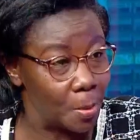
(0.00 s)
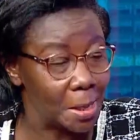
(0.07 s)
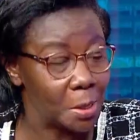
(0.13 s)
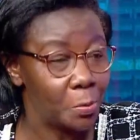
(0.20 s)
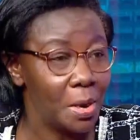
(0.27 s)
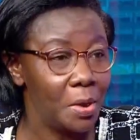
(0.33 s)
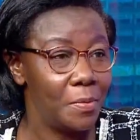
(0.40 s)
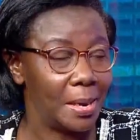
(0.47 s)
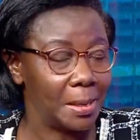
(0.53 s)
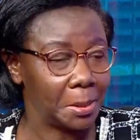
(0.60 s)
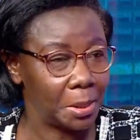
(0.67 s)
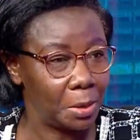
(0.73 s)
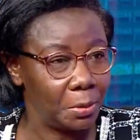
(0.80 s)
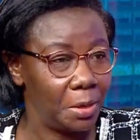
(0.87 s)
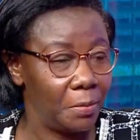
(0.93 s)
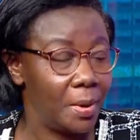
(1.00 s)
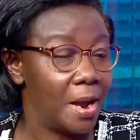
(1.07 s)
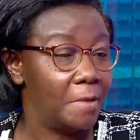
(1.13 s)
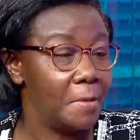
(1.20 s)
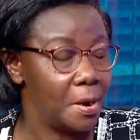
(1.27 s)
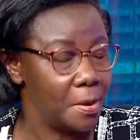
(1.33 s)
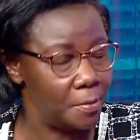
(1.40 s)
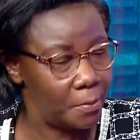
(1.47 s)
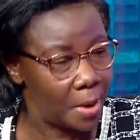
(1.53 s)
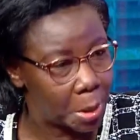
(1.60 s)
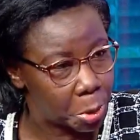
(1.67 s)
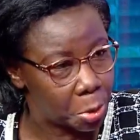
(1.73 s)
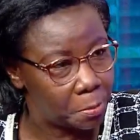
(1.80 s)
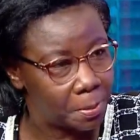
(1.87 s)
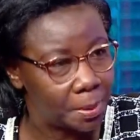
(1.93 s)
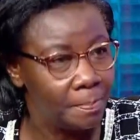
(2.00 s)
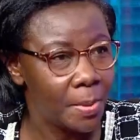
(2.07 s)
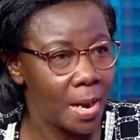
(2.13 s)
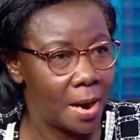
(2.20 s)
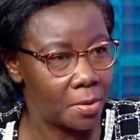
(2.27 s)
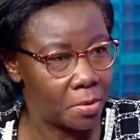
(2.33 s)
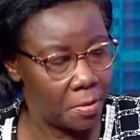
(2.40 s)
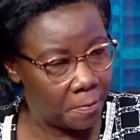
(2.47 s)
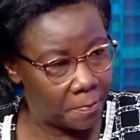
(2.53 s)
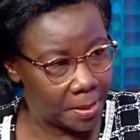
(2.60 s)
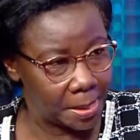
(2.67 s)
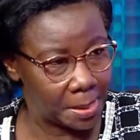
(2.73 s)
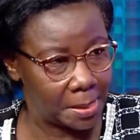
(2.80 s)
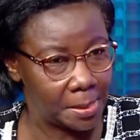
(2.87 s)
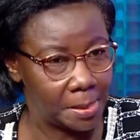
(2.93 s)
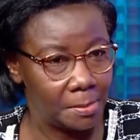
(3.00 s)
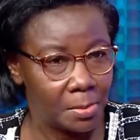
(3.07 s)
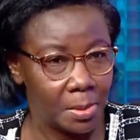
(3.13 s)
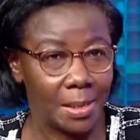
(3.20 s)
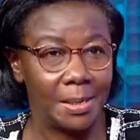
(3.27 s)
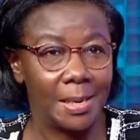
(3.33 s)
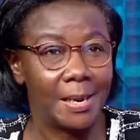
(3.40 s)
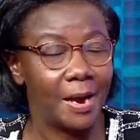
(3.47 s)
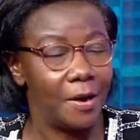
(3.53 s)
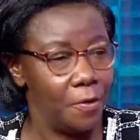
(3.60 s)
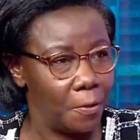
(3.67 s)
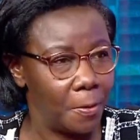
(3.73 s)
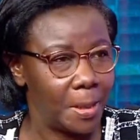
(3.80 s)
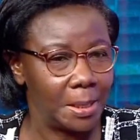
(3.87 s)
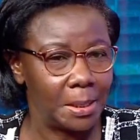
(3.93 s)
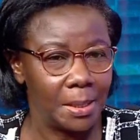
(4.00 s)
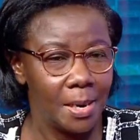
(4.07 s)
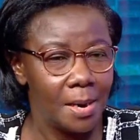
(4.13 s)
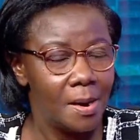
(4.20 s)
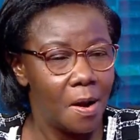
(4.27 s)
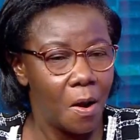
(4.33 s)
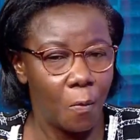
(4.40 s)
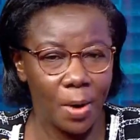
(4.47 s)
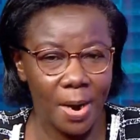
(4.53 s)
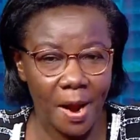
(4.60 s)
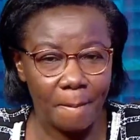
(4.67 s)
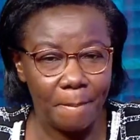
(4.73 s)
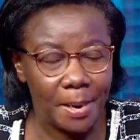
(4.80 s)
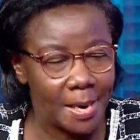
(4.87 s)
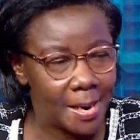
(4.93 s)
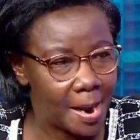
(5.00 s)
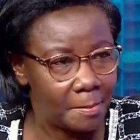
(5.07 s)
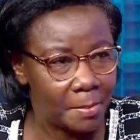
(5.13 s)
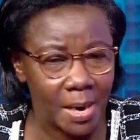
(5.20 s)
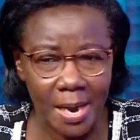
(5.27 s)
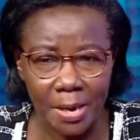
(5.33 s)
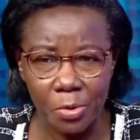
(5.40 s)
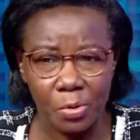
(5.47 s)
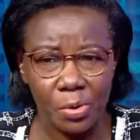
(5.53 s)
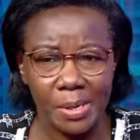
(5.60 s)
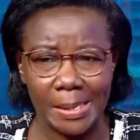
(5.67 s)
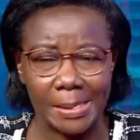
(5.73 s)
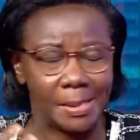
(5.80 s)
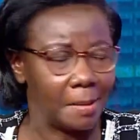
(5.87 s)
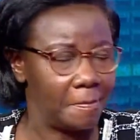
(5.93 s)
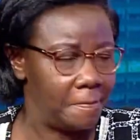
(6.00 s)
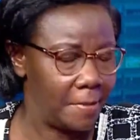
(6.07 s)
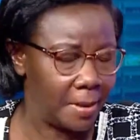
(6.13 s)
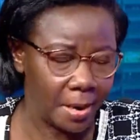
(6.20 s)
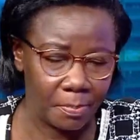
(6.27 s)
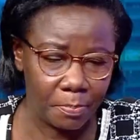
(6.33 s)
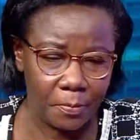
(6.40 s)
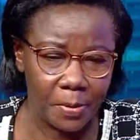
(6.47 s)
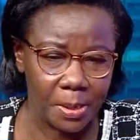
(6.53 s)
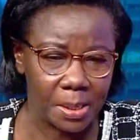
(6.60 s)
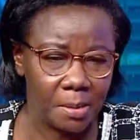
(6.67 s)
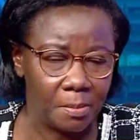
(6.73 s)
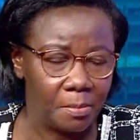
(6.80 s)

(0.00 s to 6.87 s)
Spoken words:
That's why we are shouting, we're having workshops and conferences, that they can know that when I've been harmed, like not just a rape victim,